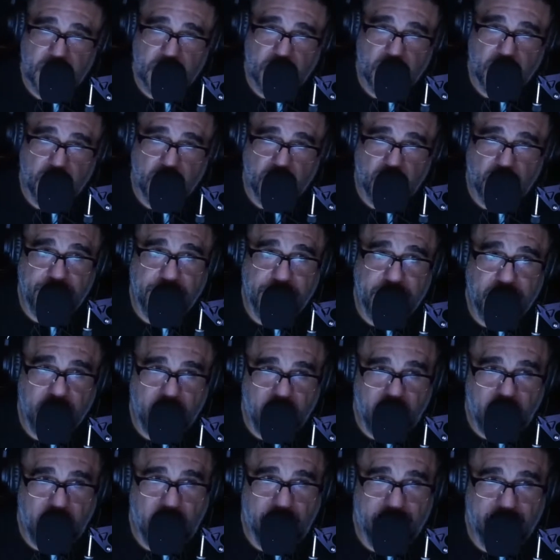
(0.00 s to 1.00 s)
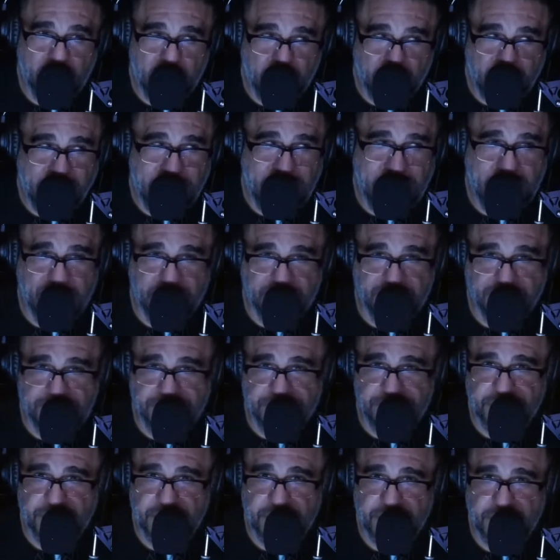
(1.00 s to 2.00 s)
We are the wave.
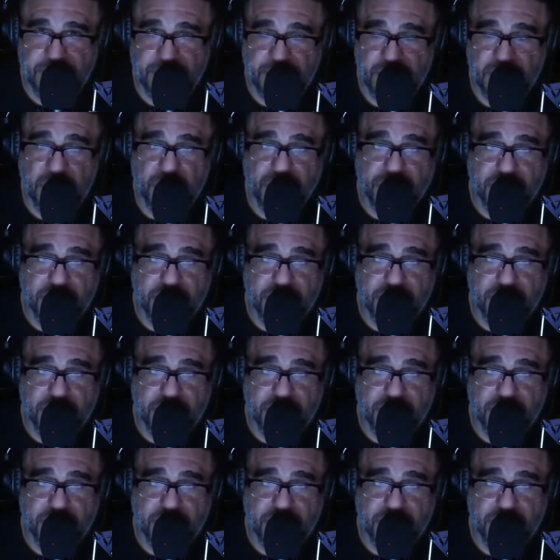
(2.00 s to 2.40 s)
We're